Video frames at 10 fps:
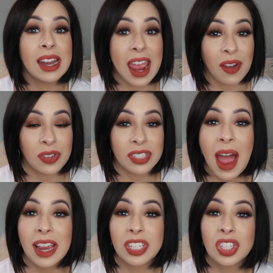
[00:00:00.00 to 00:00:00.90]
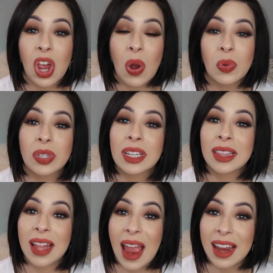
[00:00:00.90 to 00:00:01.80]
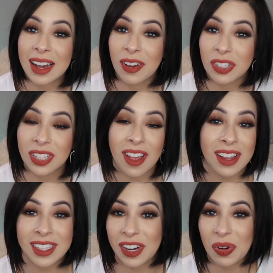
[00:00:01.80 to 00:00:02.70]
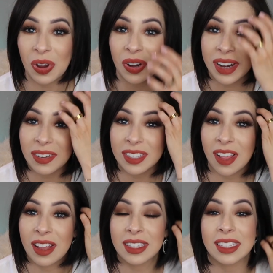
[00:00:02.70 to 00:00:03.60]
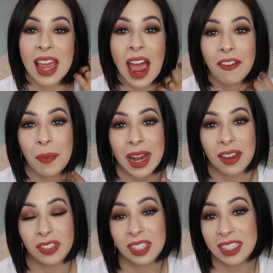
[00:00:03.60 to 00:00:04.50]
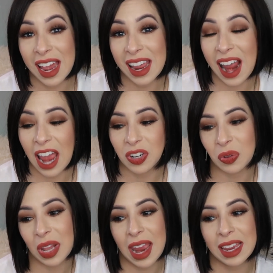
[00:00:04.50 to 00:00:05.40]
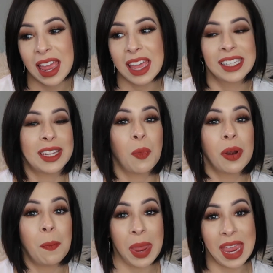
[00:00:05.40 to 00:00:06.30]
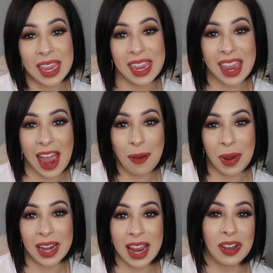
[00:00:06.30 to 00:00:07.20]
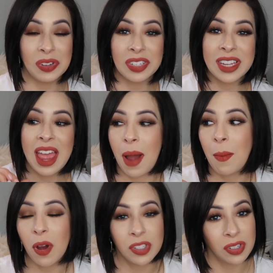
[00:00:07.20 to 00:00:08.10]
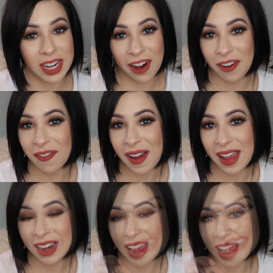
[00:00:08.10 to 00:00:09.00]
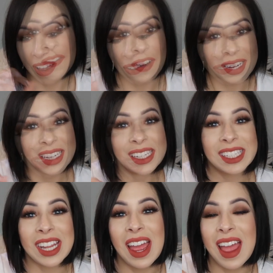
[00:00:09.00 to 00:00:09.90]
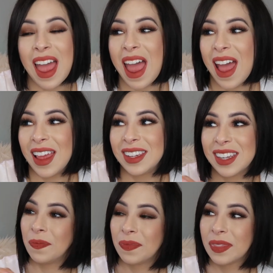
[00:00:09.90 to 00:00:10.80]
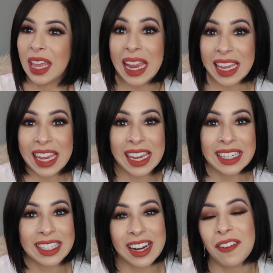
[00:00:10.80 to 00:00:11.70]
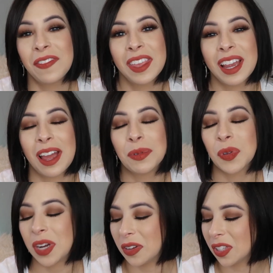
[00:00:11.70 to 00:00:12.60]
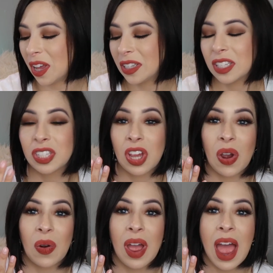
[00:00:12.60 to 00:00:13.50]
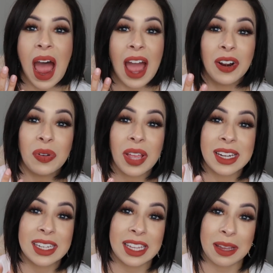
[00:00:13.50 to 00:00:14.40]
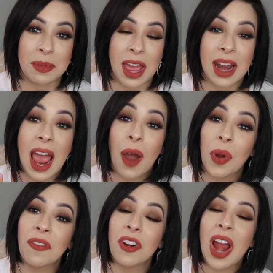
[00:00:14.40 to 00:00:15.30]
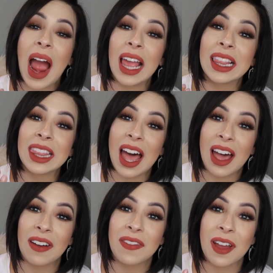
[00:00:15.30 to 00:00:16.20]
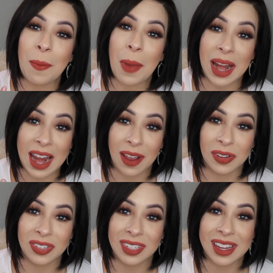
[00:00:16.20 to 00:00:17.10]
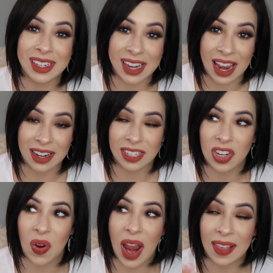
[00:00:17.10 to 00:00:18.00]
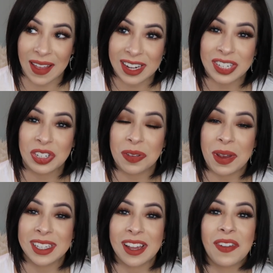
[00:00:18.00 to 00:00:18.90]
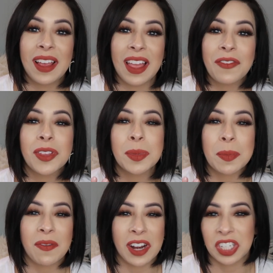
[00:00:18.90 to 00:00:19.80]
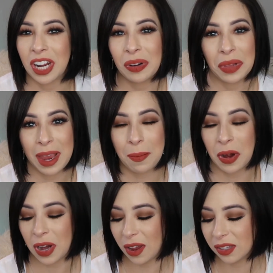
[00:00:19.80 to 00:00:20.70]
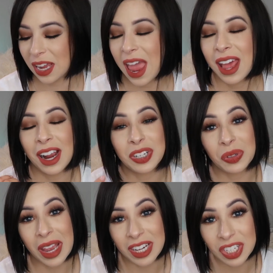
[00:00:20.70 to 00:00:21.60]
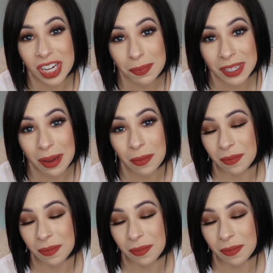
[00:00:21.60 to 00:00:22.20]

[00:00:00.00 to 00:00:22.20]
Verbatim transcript: nails. I don't like nail salons. I don't go to nail salons to have my nails done. I don't like someone picking at my nails. I'm also terrified of fungus and the icky stuff that comes with nail salons. So I don't like to get them done. However, I love my nails done. So I like to do them myself. I like for them to be finished. I don't like bare nails. I don't like chit